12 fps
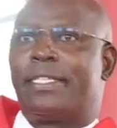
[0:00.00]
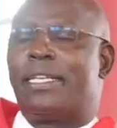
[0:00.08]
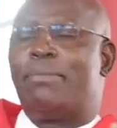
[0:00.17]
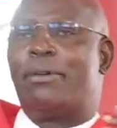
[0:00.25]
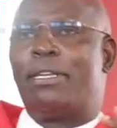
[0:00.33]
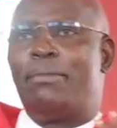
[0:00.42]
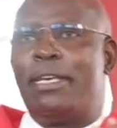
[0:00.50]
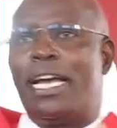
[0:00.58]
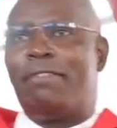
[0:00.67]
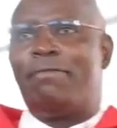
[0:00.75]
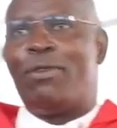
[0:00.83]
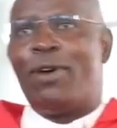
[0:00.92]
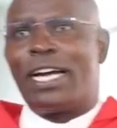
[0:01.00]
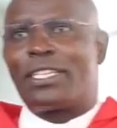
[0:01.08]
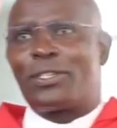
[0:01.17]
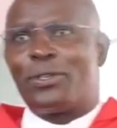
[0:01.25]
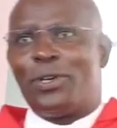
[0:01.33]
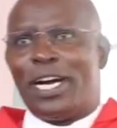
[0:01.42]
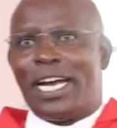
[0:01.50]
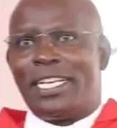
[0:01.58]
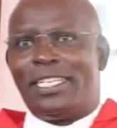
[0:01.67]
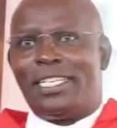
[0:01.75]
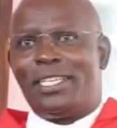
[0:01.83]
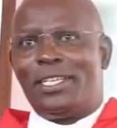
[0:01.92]
Somebody may have worked so
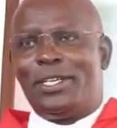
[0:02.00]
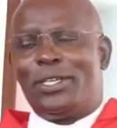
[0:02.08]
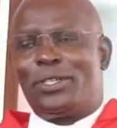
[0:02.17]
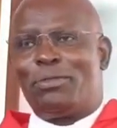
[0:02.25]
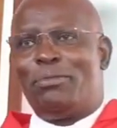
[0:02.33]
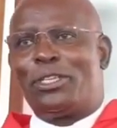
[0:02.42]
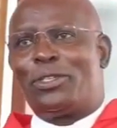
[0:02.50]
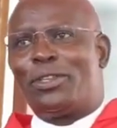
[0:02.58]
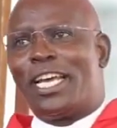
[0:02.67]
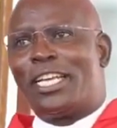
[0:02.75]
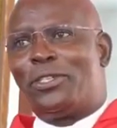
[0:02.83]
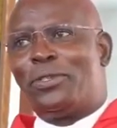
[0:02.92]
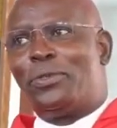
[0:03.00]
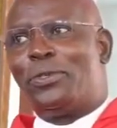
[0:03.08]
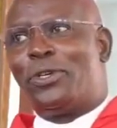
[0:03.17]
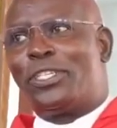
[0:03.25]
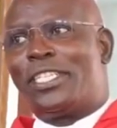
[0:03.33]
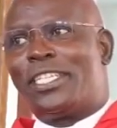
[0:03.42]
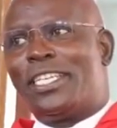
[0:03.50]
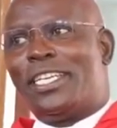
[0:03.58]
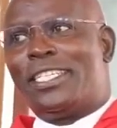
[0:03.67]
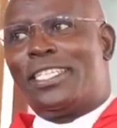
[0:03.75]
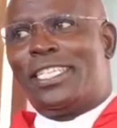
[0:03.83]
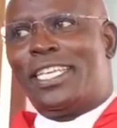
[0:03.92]
hard to make sure that you do not
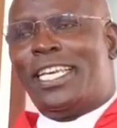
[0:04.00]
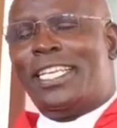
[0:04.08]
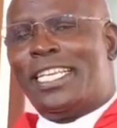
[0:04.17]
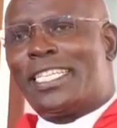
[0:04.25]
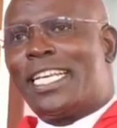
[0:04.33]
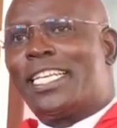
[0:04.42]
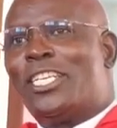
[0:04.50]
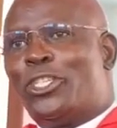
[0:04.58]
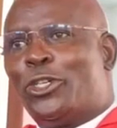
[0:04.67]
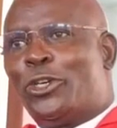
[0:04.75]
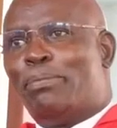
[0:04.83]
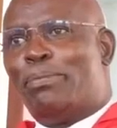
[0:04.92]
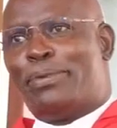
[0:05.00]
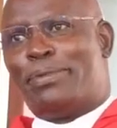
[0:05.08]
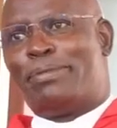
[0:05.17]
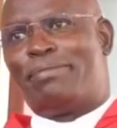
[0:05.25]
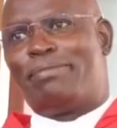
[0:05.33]
stay in a certain job